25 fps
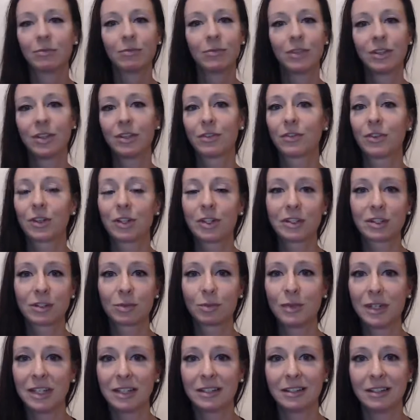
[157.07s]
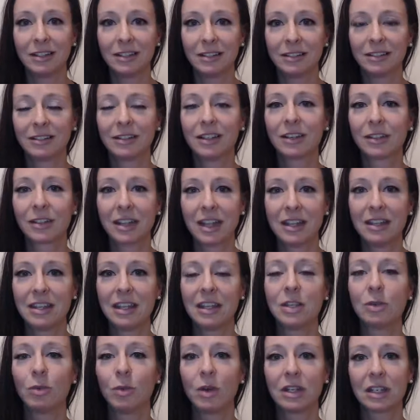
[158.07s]
the first reason, okay,
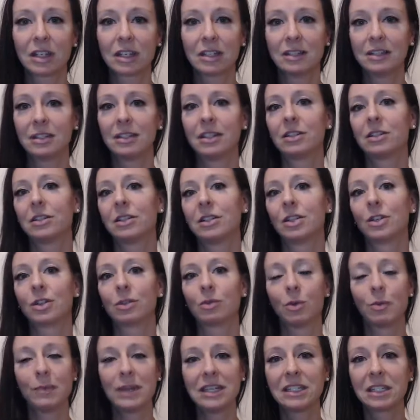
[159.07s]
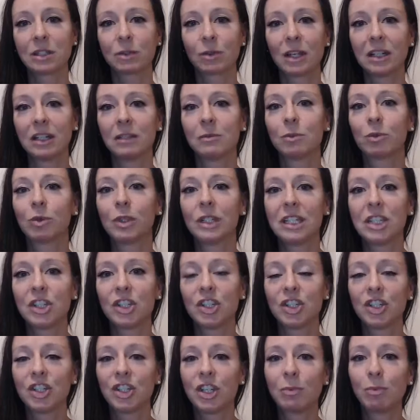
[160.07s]
that you want to consider your romantic
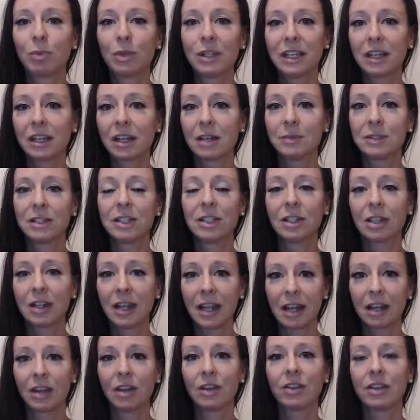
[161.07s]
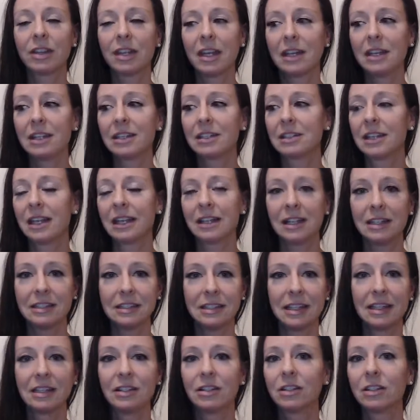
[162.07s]
relationship when it comes to your health is, like I
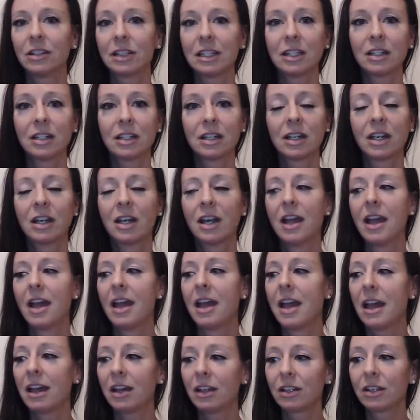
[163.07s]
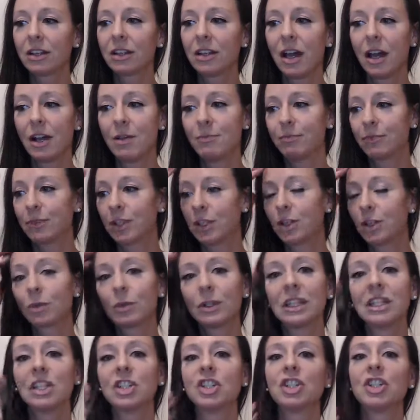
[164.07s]
said earlier, health. Your
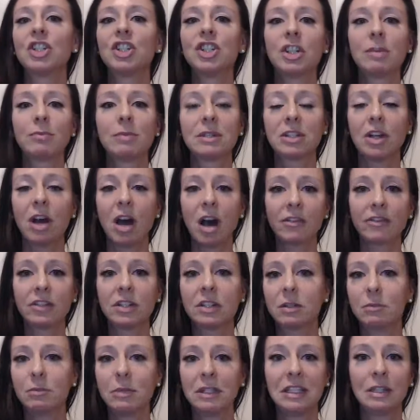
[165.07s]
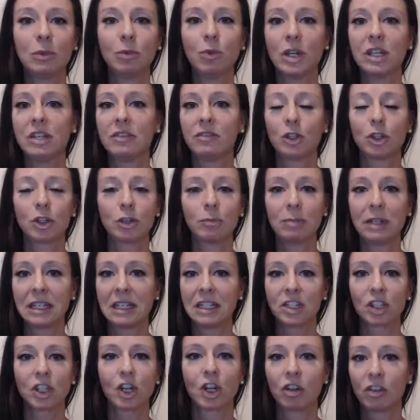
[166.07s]
relationship is often going to be one of your
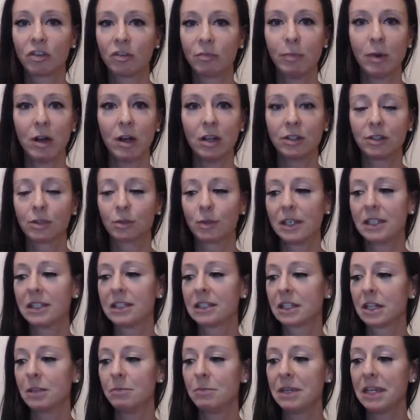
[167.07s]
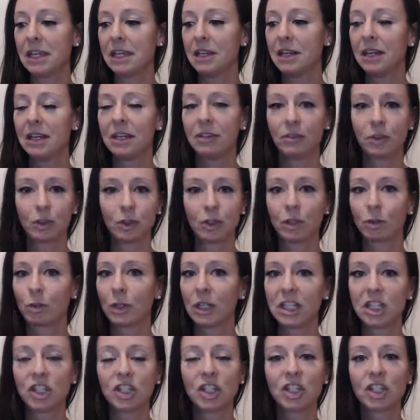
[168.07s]
biggest curveballs, right? It's going to be, if you're in a
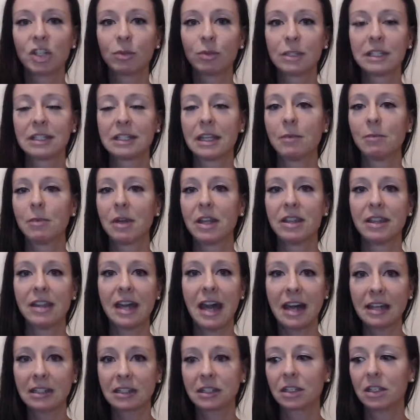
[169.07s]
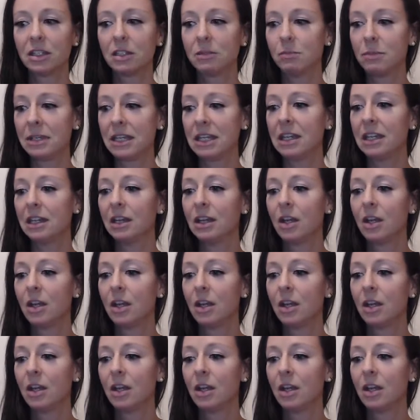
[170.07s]
relationship with someone, that's going to be